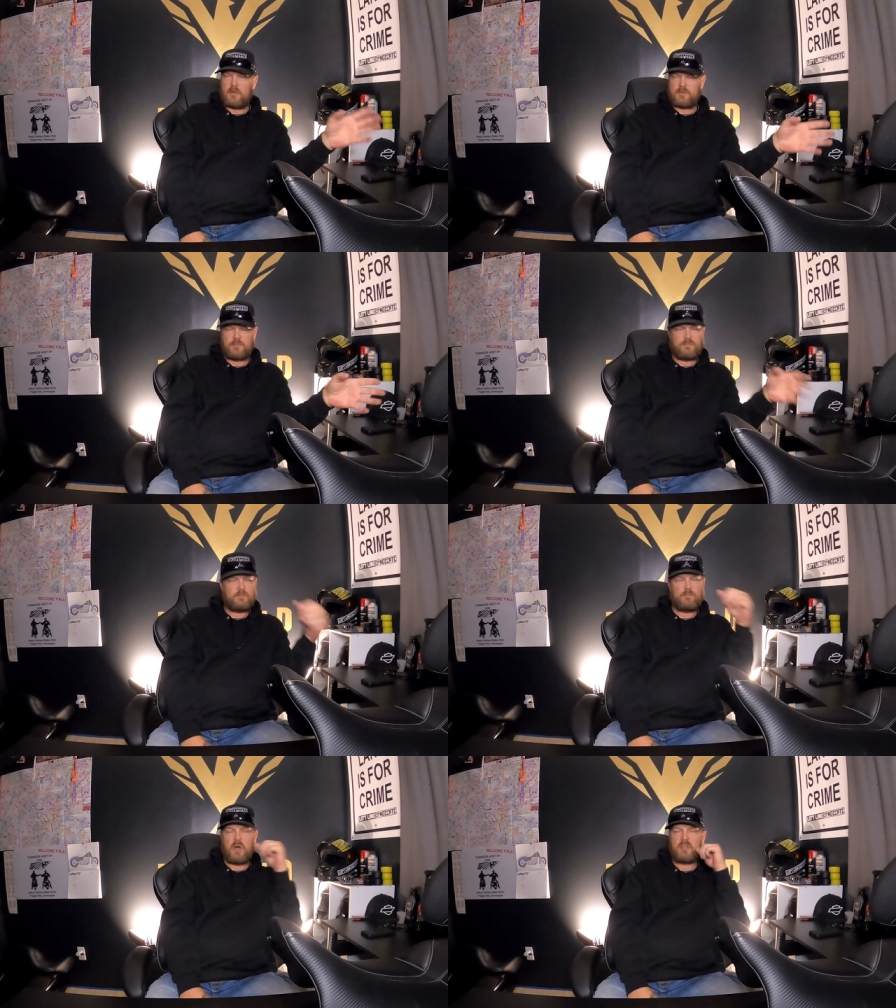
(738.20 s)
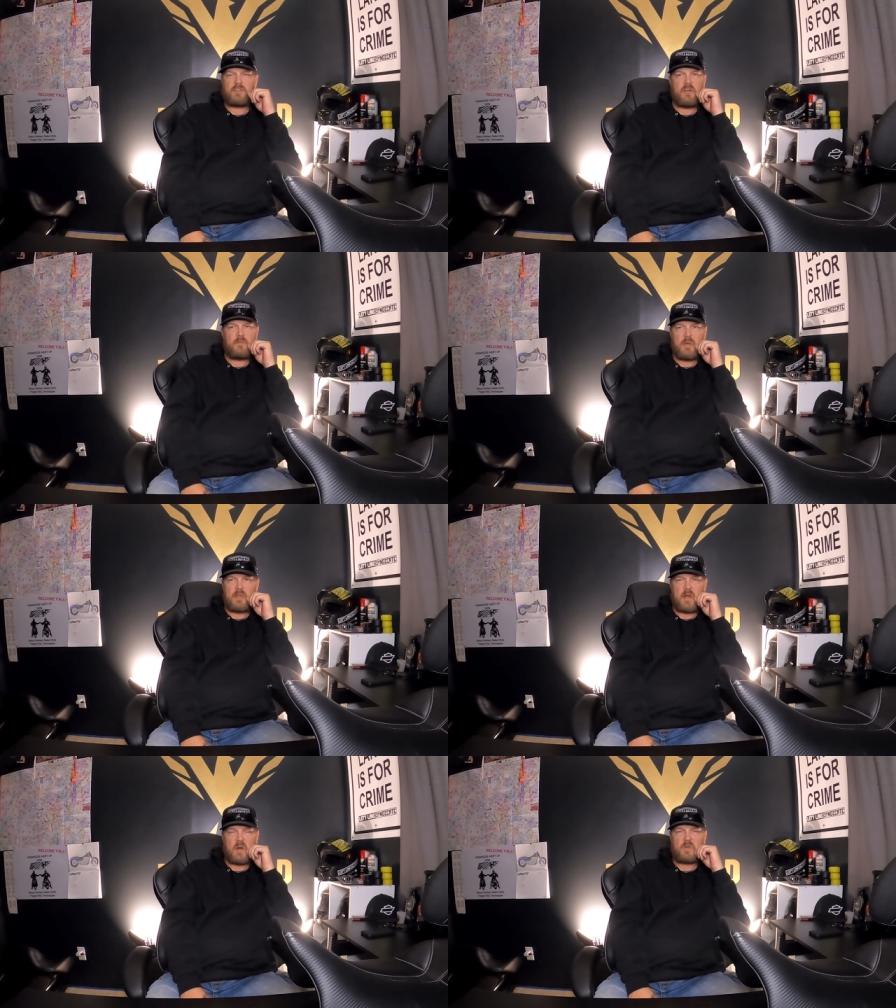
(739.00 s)
there's a bunch of them
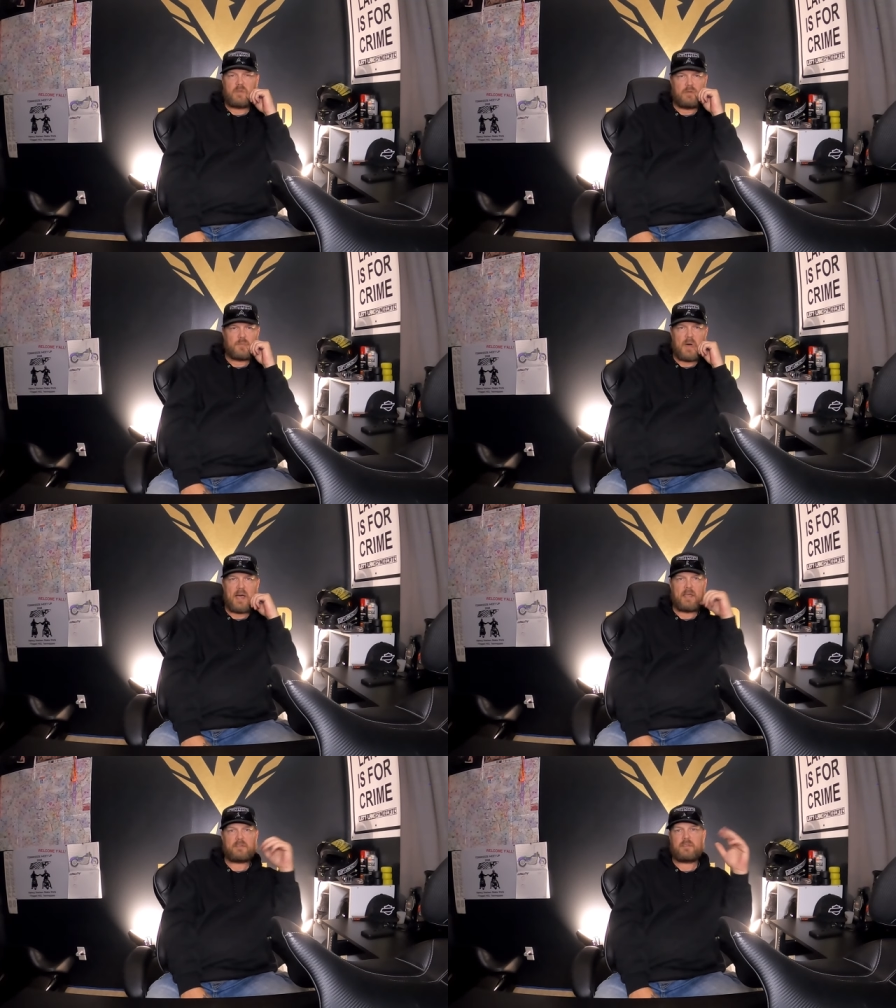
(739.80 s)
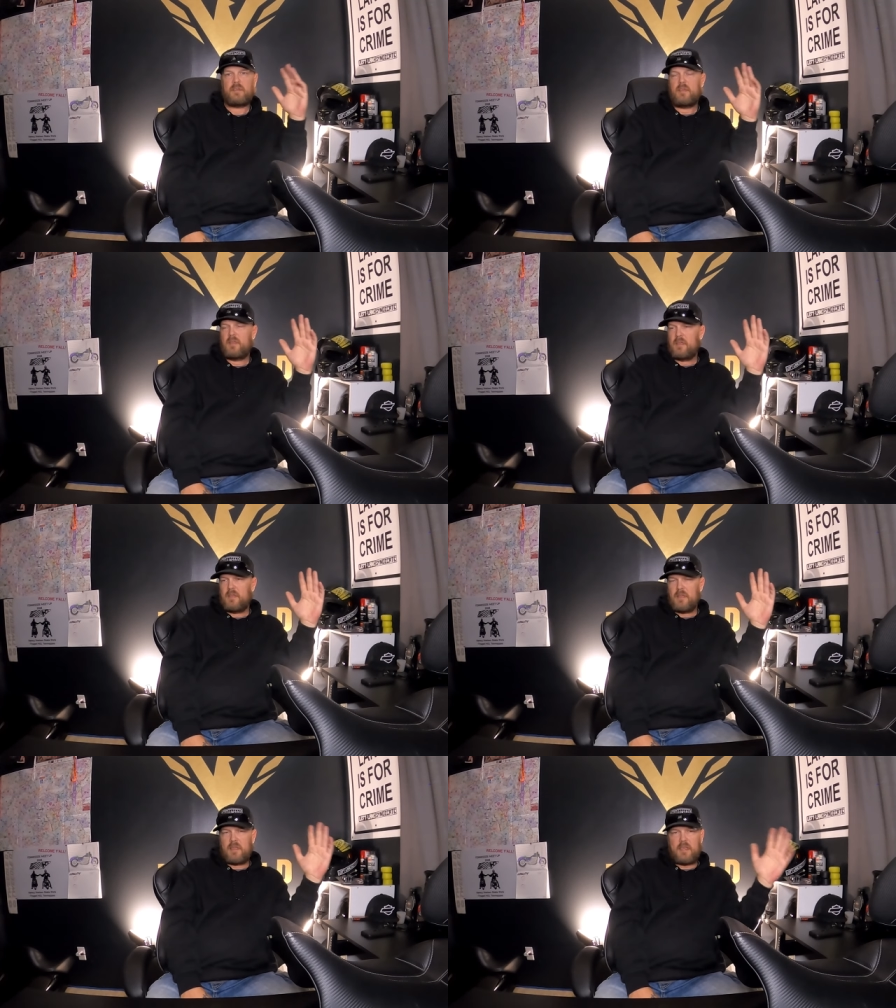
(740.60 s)
in there on used bikes,
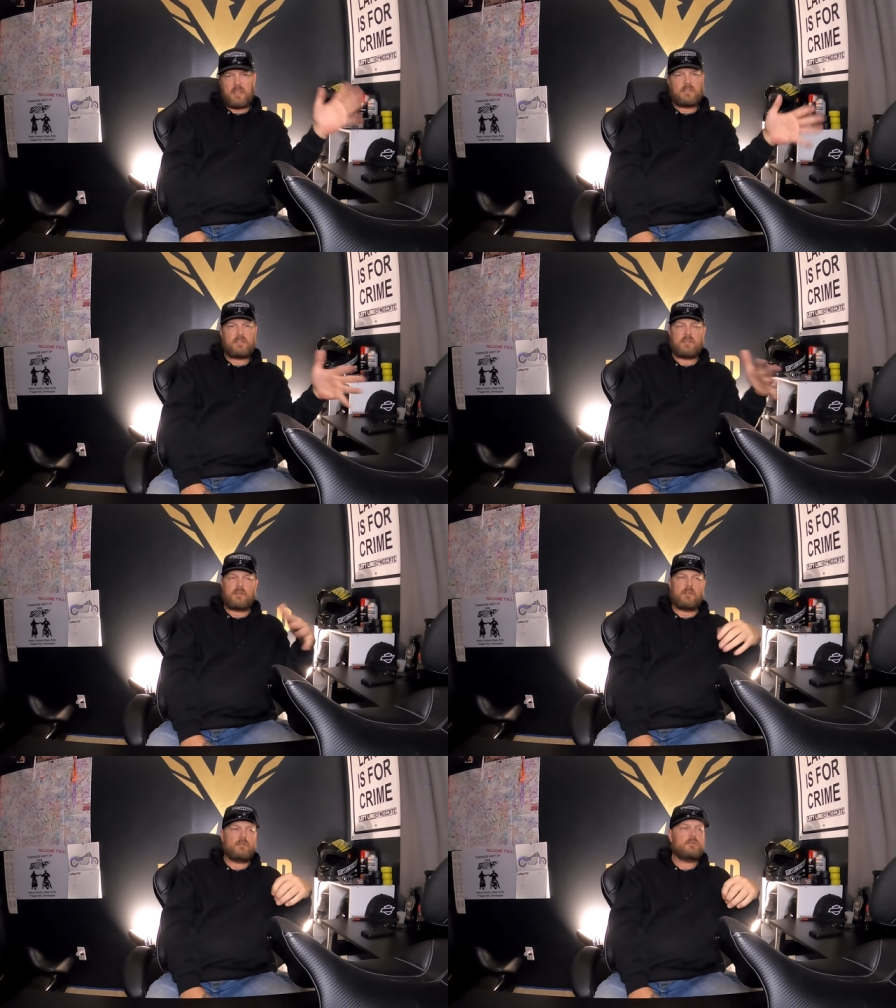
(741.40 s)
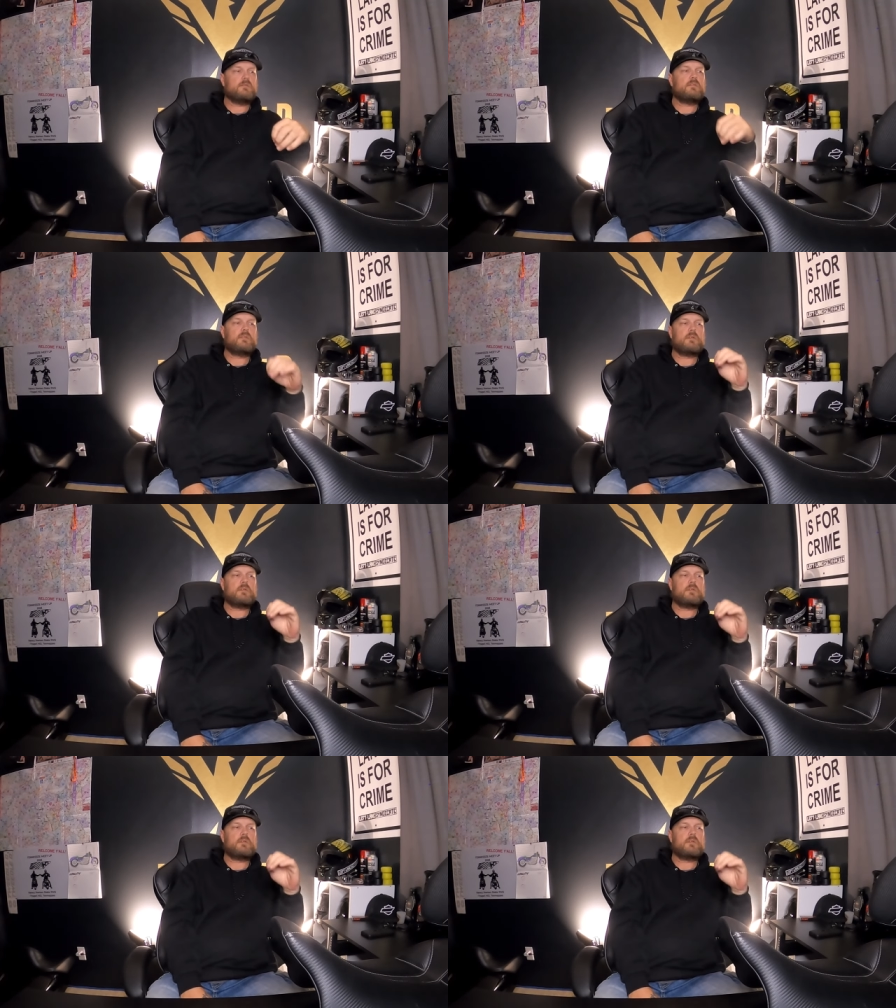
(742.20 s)
easy to do.